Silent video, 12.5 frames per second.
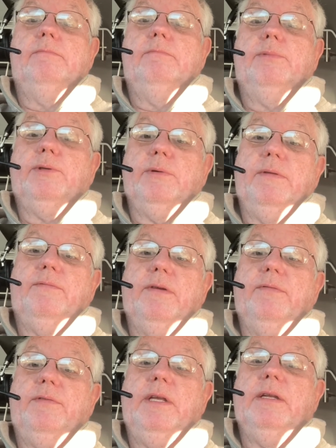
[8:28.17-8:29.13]
between
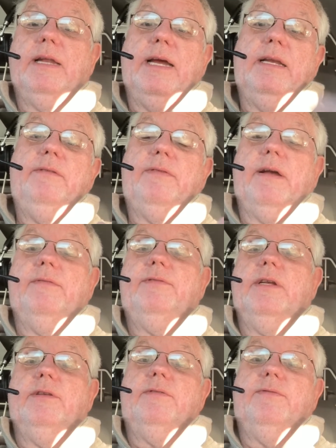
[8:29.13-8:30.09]
50 to 95
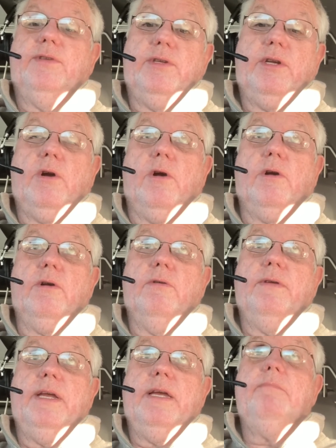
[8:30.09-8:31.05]
cents. If it's the cargo
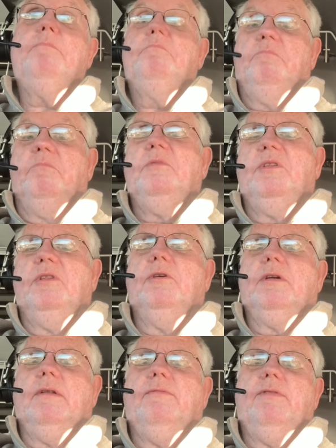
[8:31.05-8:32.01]
van,
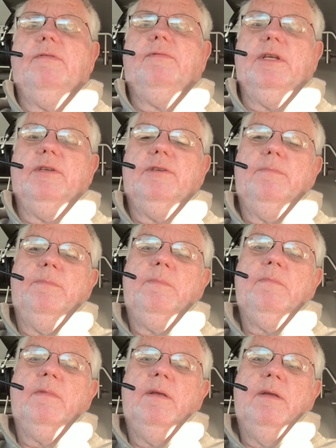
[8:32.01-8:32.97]
look in the 50s.
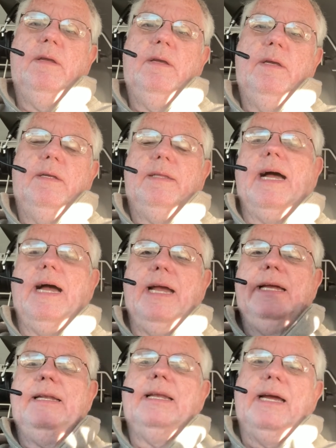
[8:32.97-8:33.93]
The high
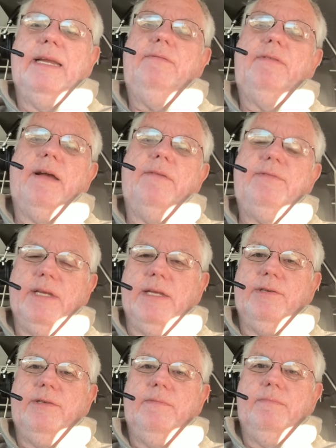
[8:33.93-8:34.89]
end, 95
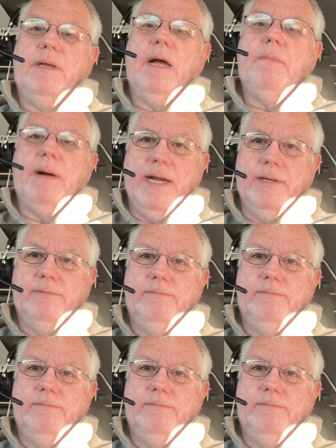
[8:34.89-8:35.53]
cents a mile.